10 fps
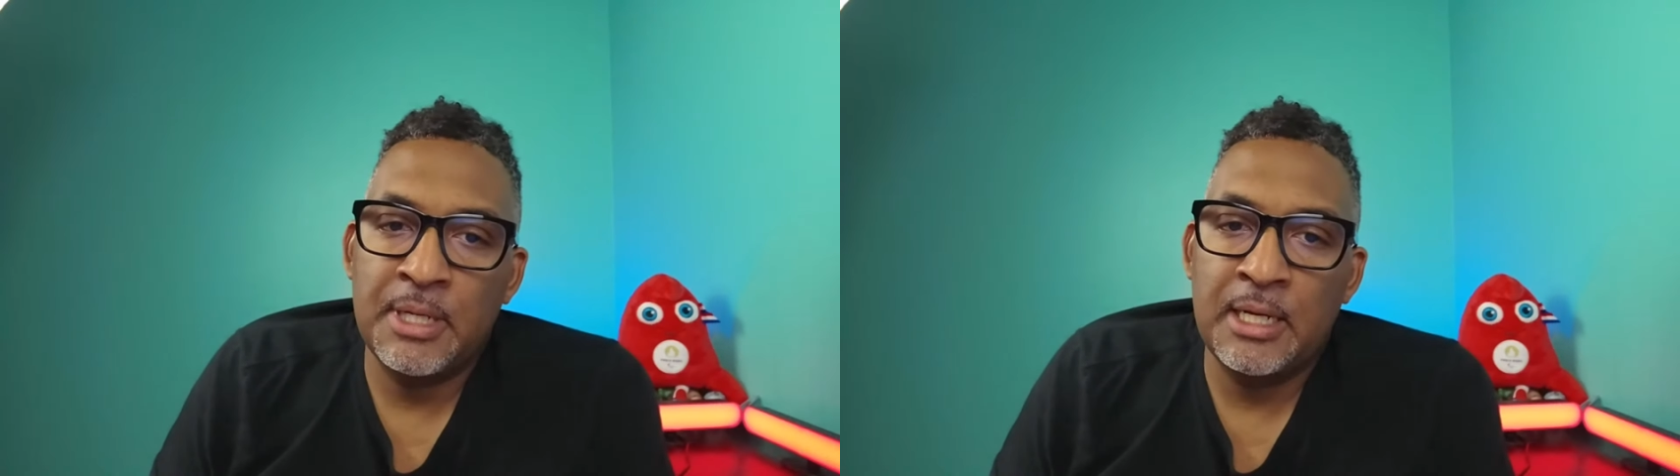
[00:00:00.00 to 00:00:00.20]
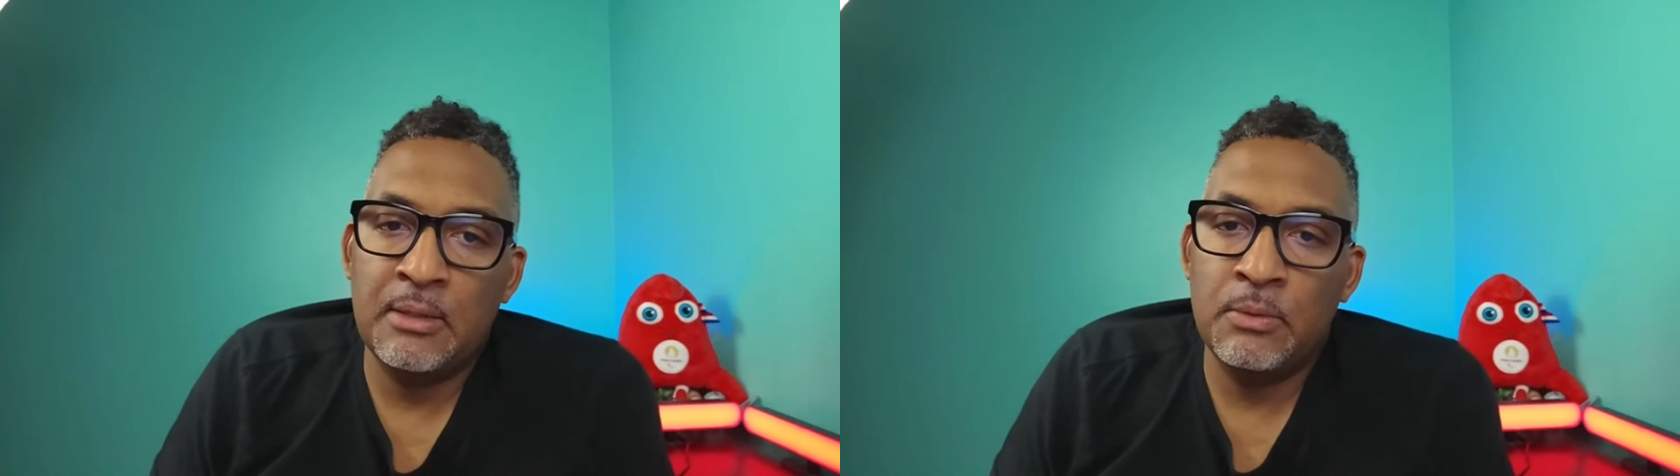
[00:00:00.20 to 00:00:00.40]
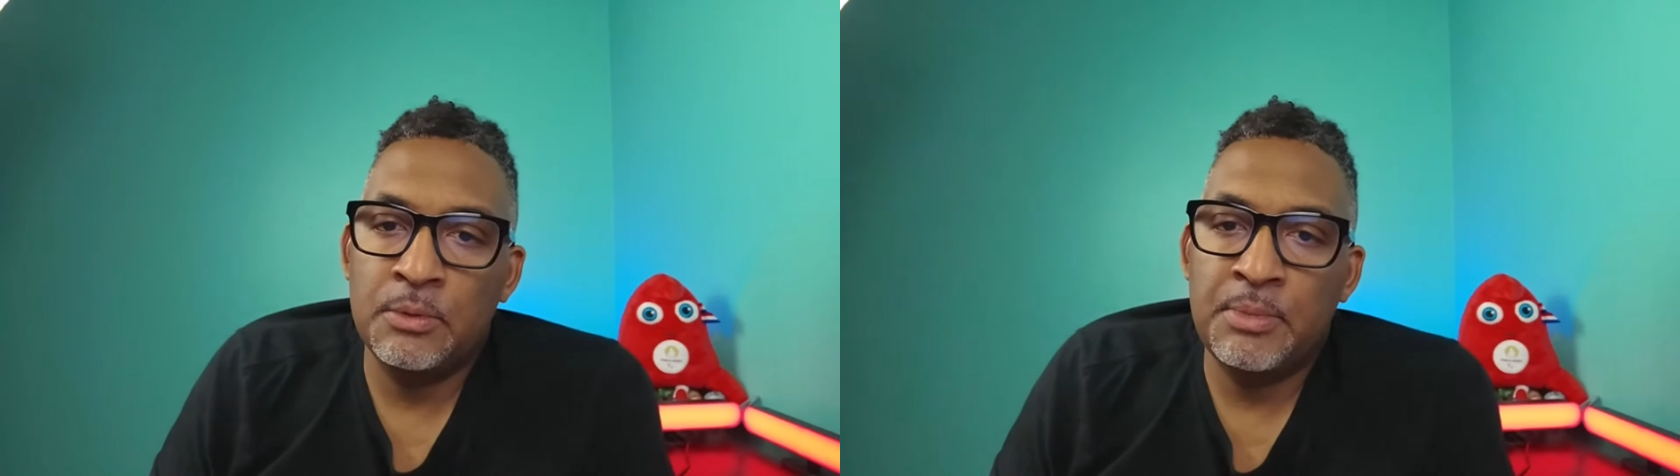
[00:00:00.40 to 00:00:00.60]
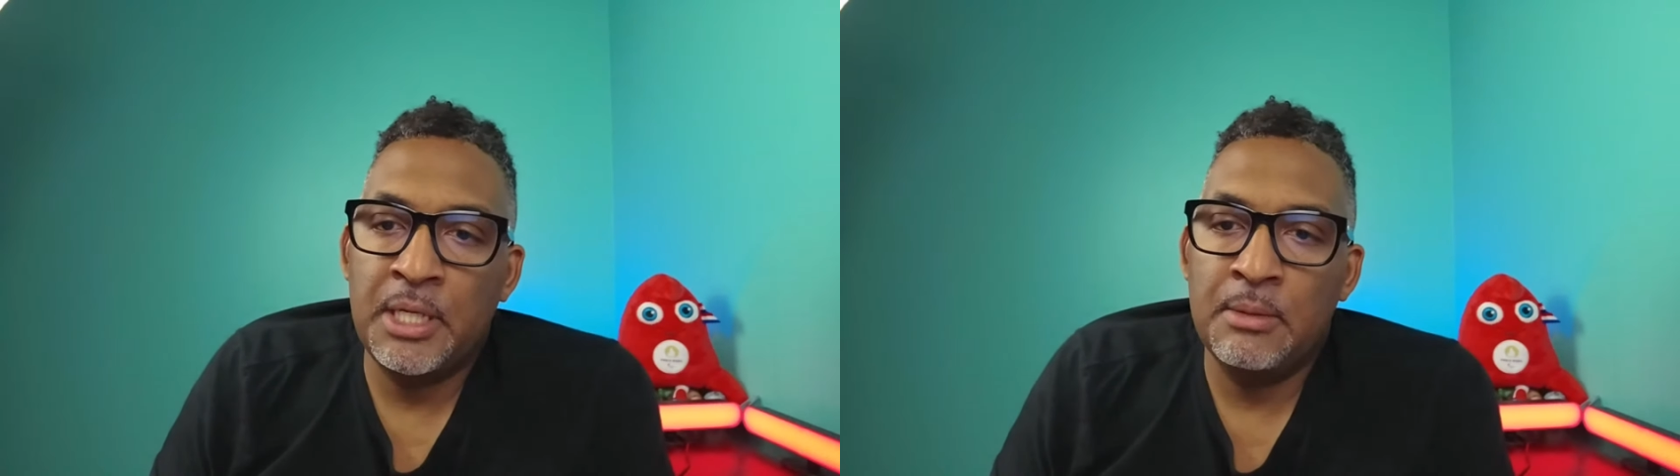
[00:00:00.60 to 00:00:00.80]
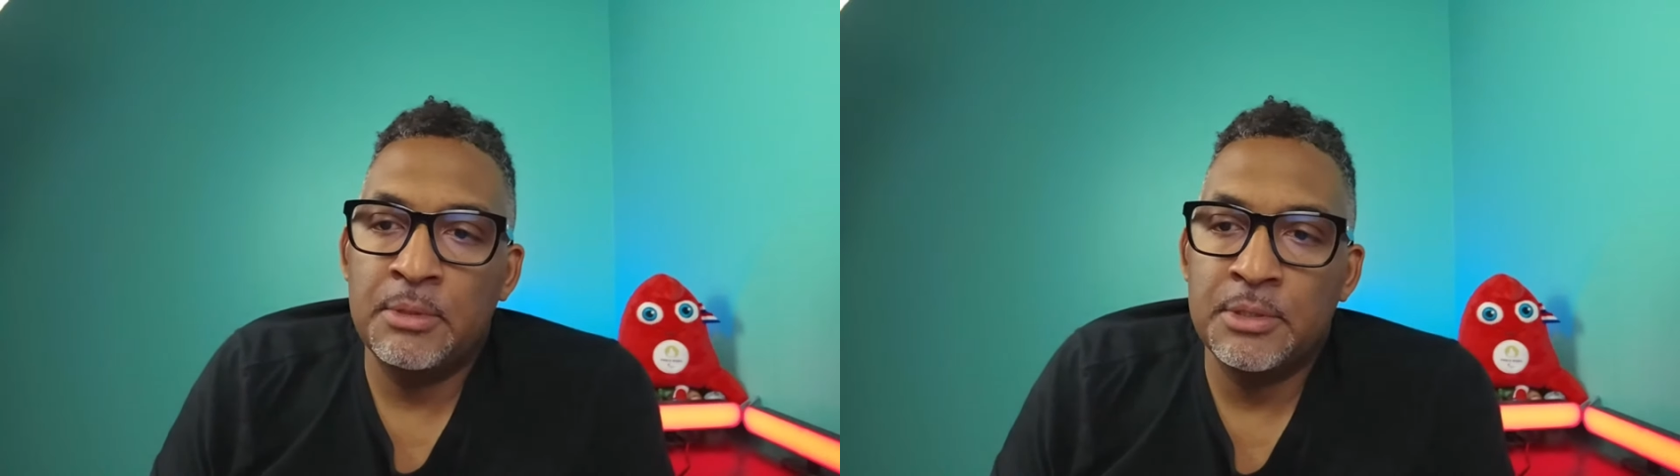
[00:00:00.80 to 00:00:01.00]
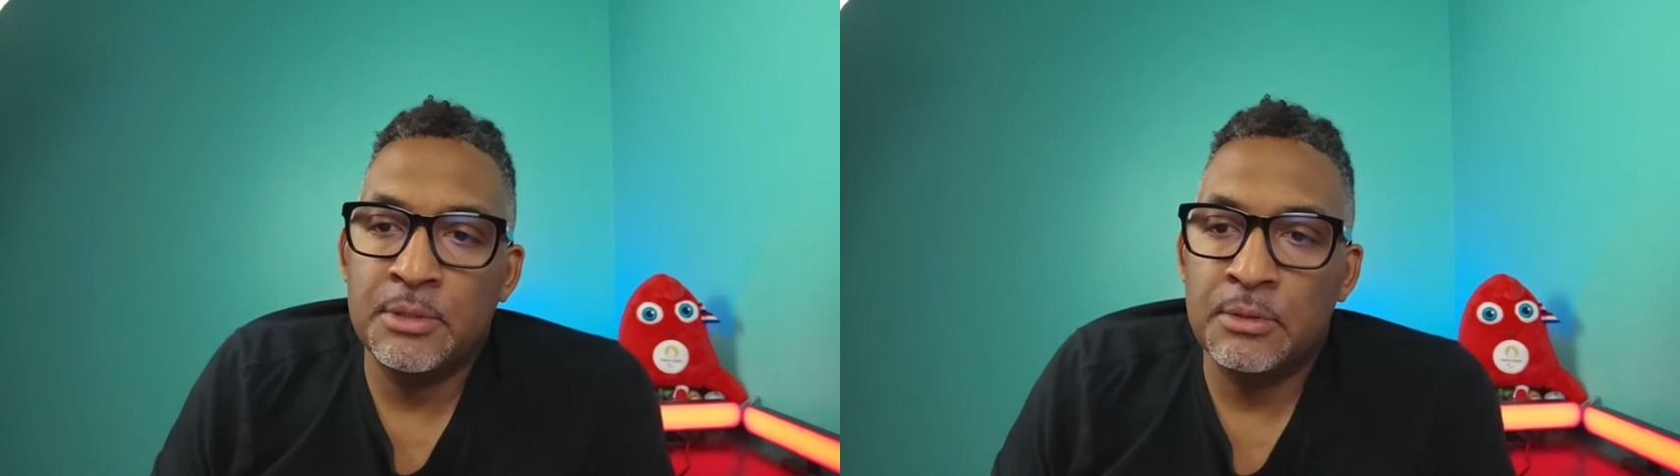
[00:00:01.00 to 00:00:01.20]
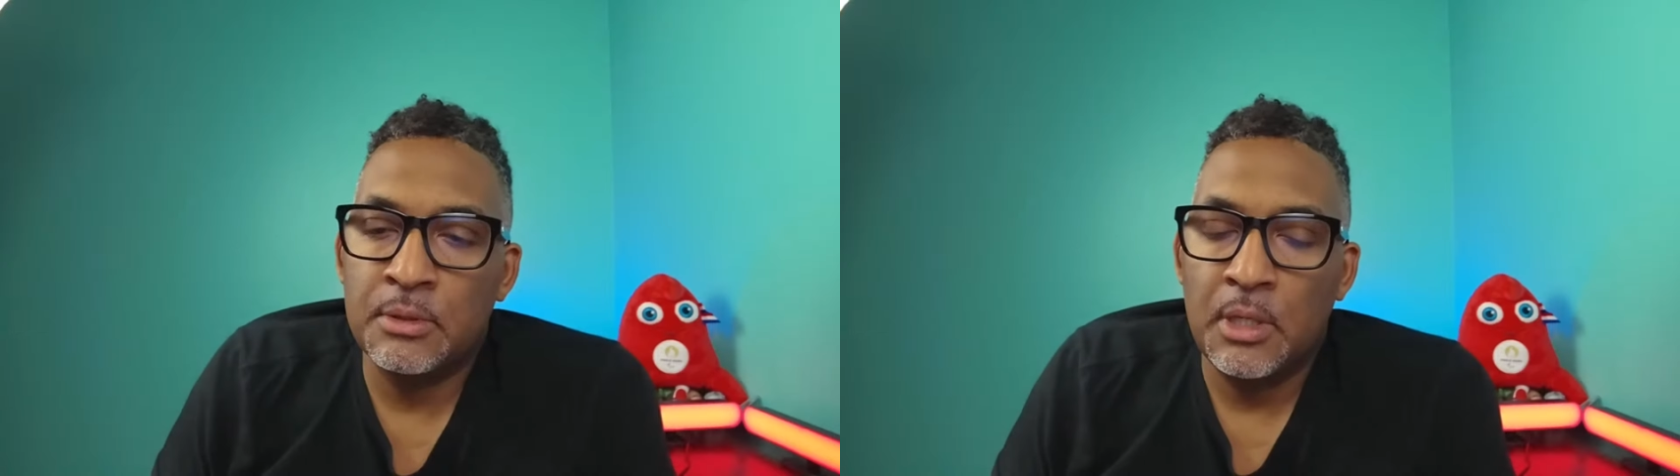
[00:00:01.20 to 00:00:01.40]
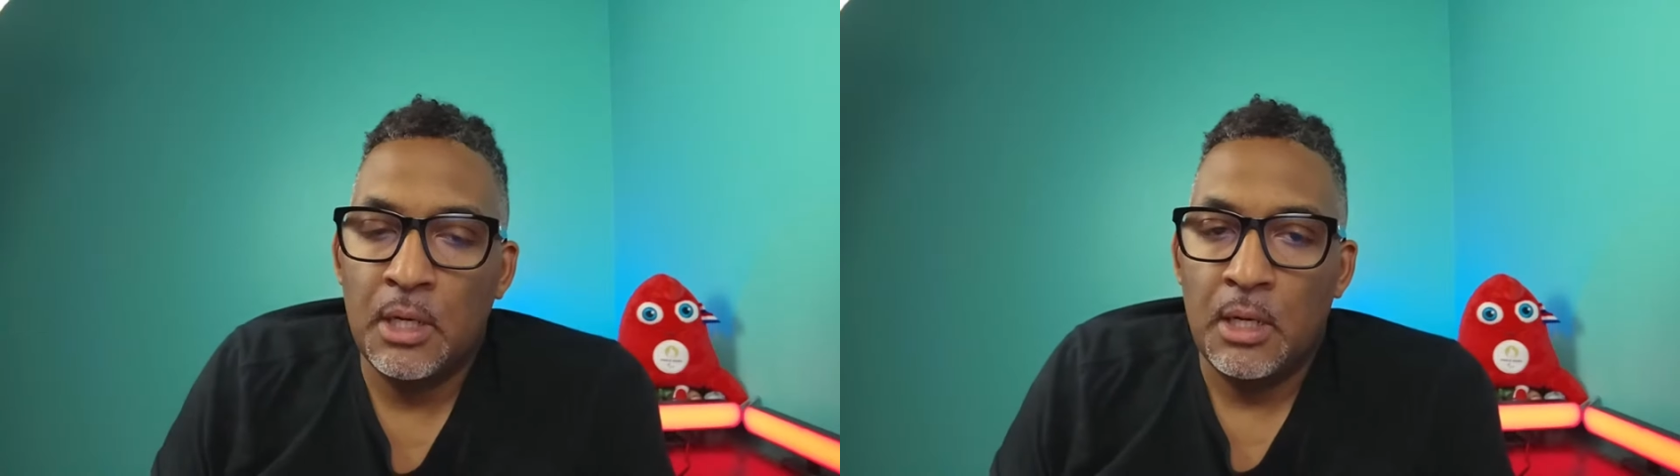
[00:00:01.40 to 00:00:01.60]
that would be able to